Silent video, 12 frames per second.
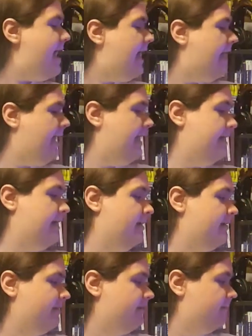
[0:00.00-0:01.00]
A
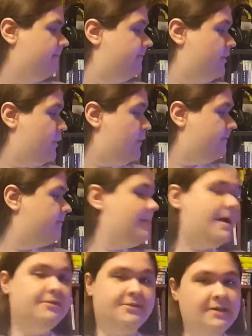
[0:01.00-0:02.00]
view from
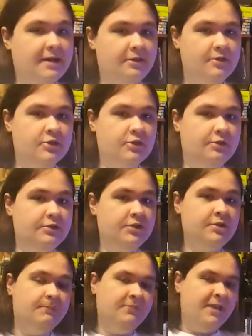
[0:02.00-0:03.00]
outside of the church.